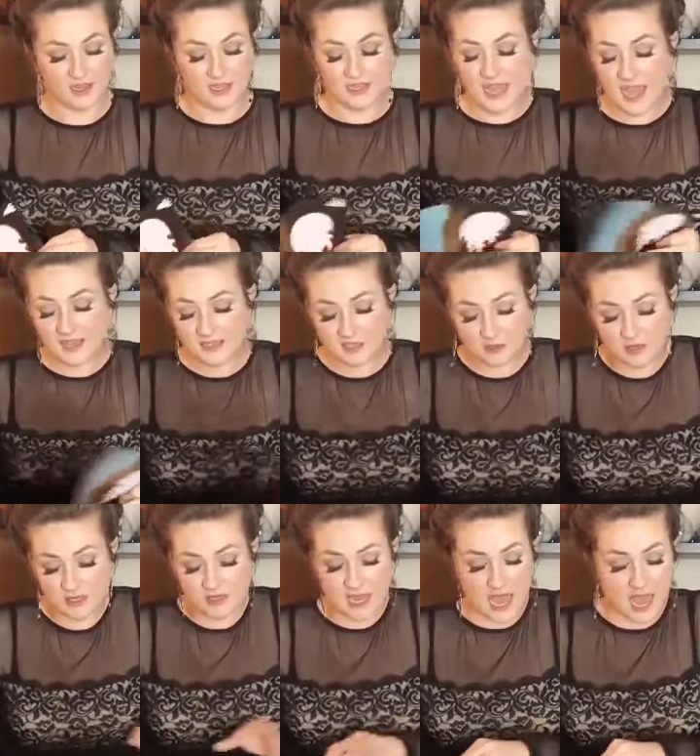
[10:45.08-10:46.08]
Yeah, so
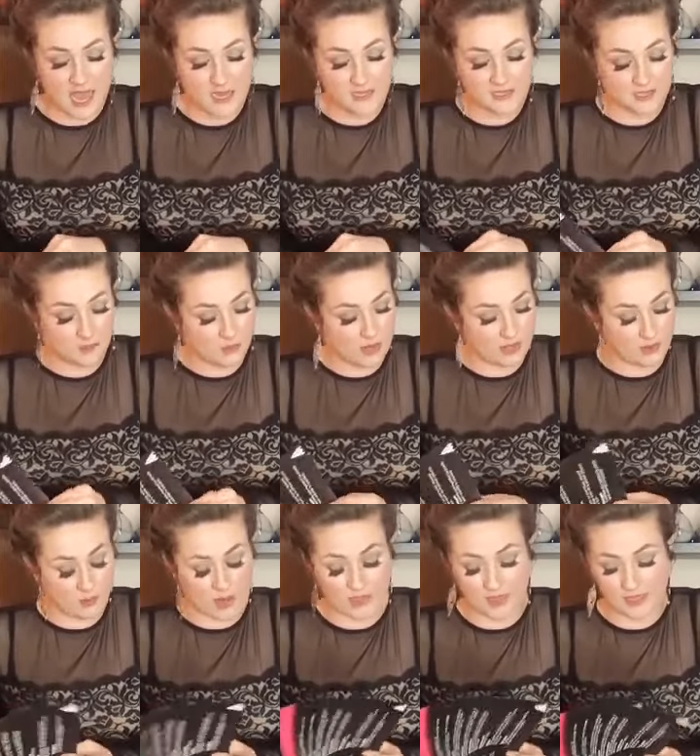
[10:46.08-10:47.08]
this ends
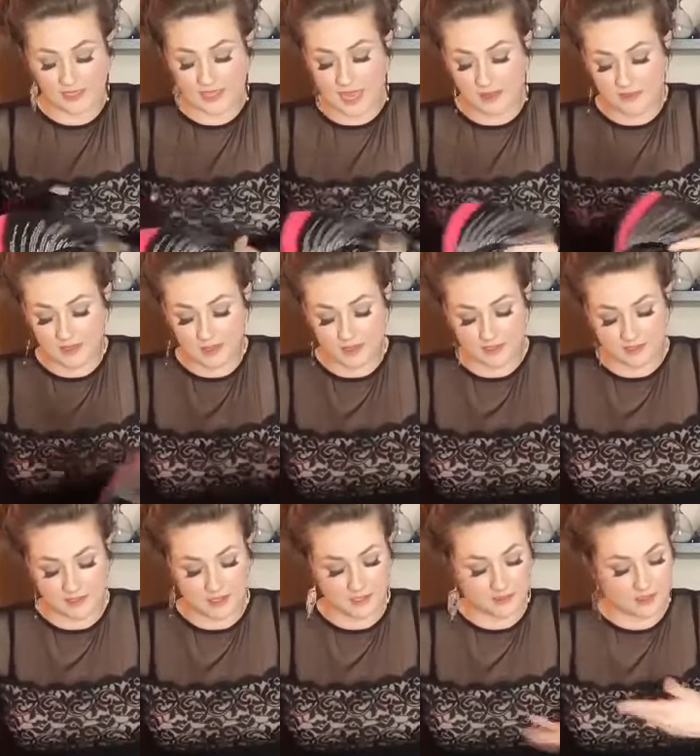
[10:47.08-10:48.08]
with it telling us
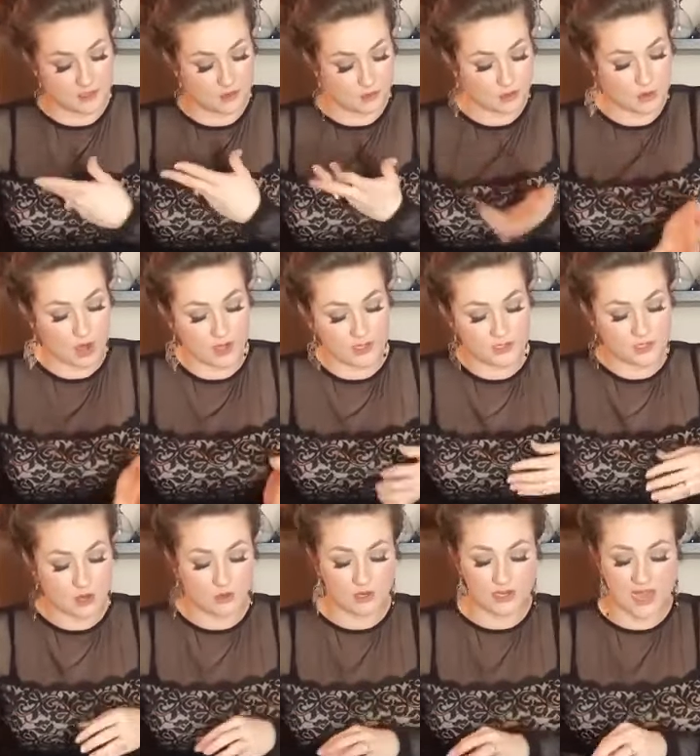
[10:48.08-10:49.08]
that, you know, the credits
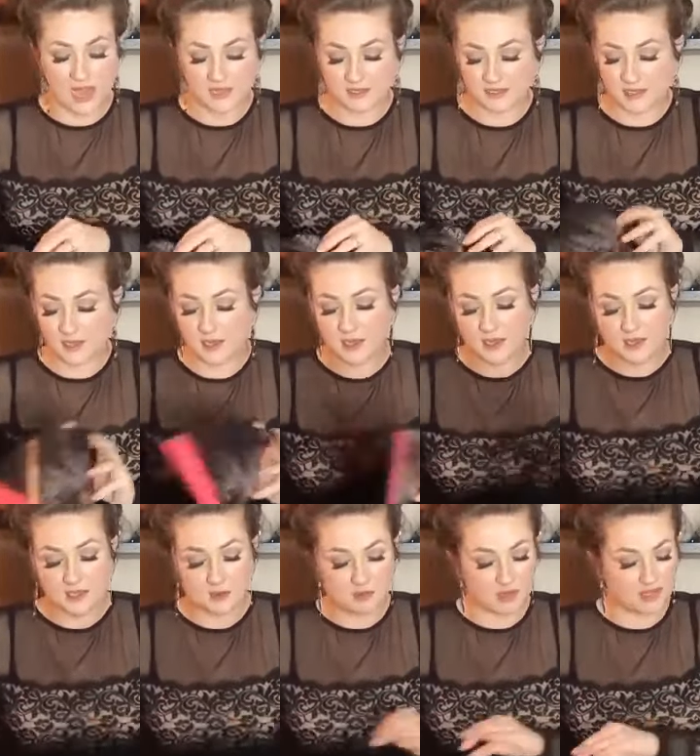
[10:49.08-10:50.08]
go to NASA,
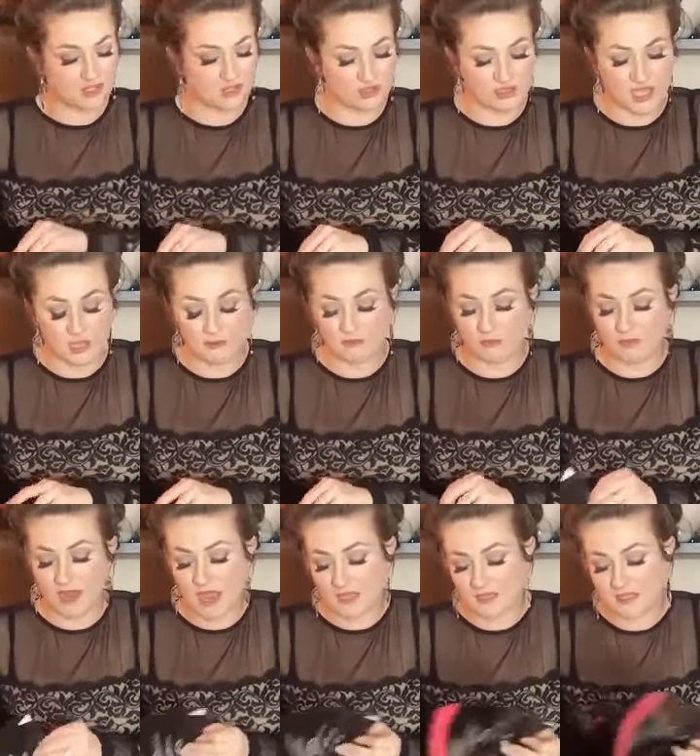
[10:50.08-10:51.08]
the pictures came from
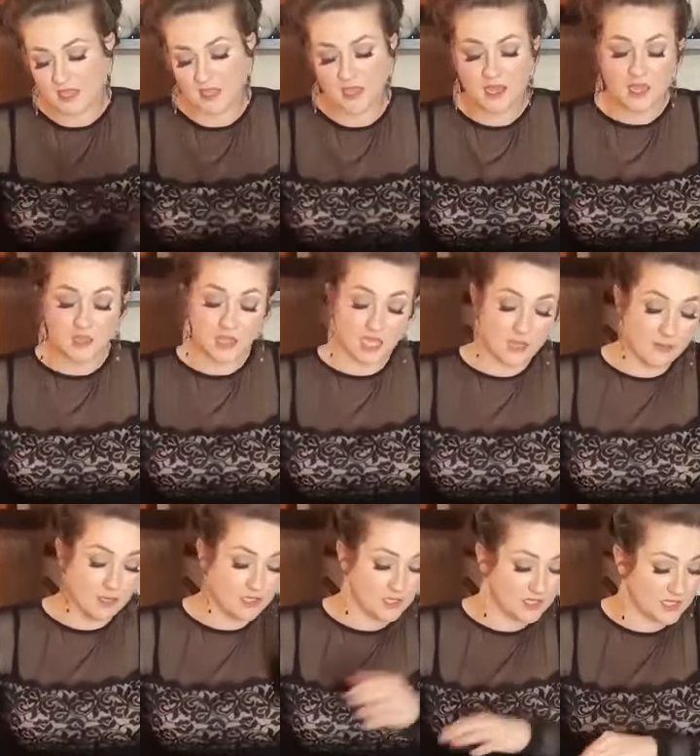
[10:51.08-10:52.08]
NASA, the
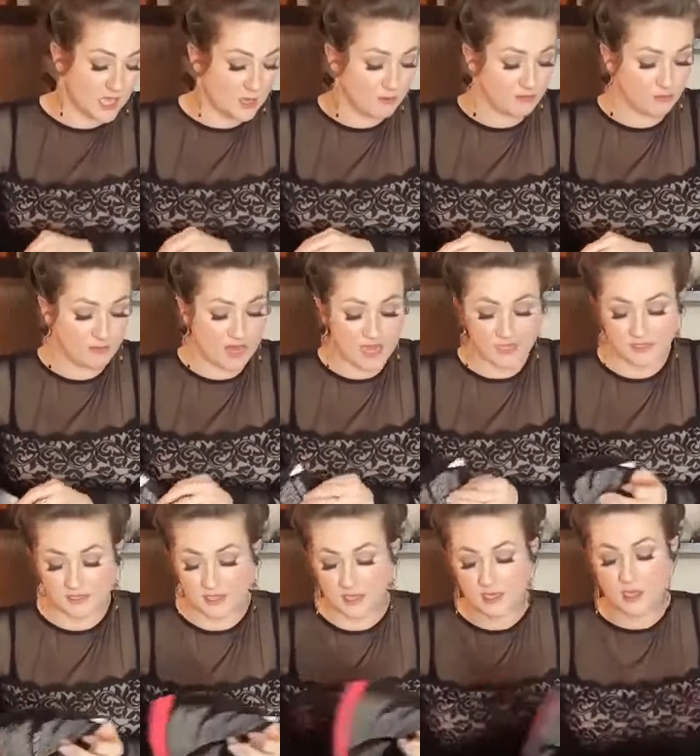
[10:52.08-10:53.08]
images came from
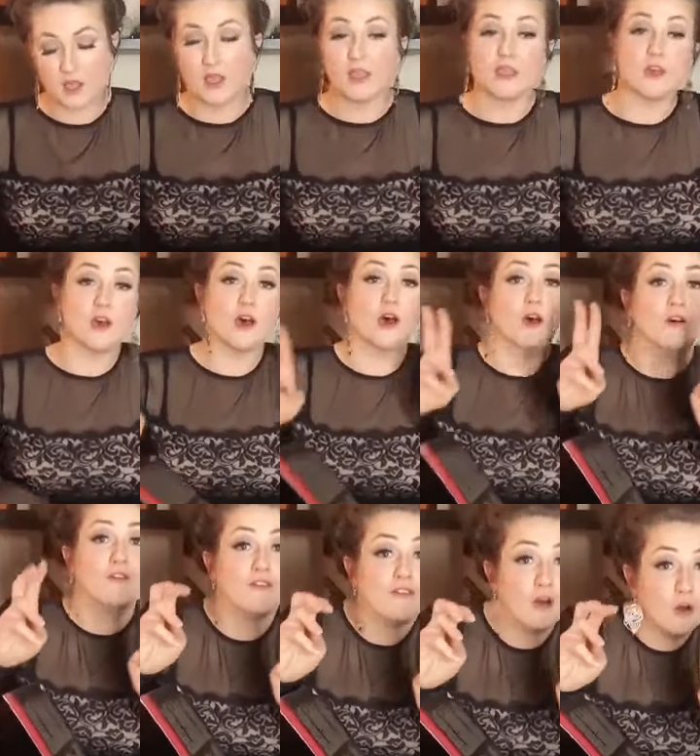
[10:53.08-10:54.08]
NASA, the
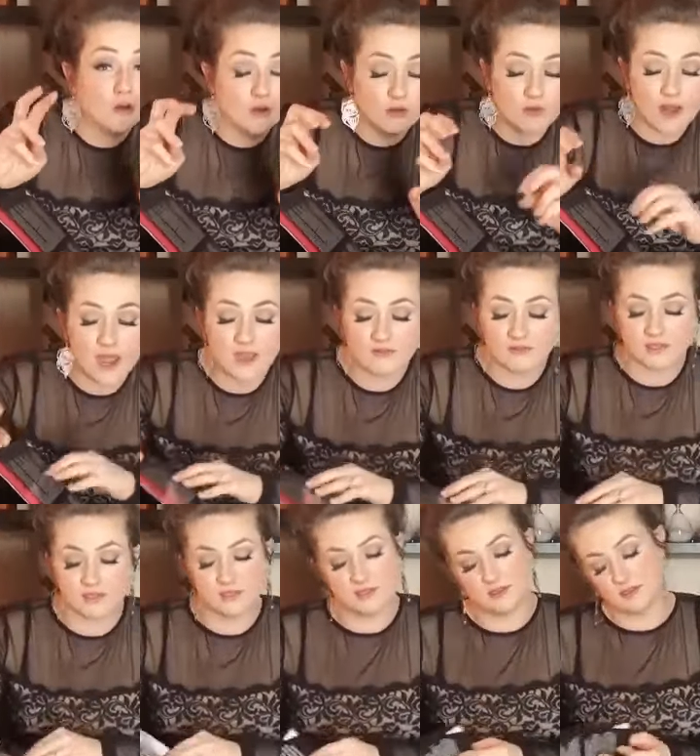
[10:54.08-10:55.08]

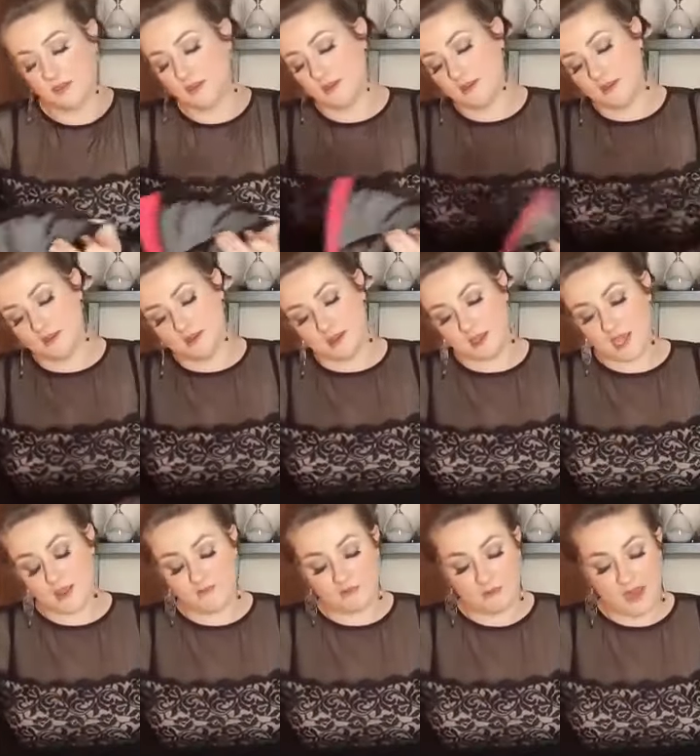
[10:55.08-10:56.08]
photographs
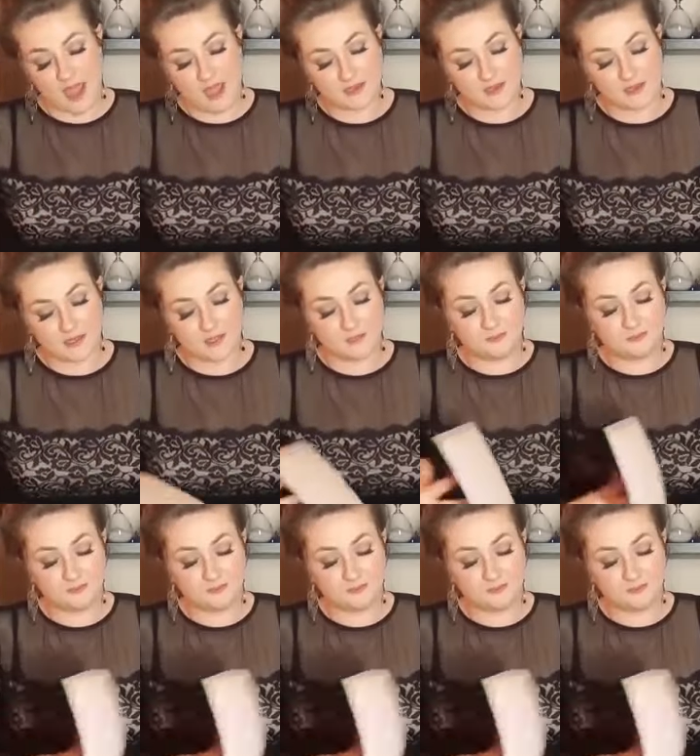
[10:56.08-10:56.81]
came from NASA.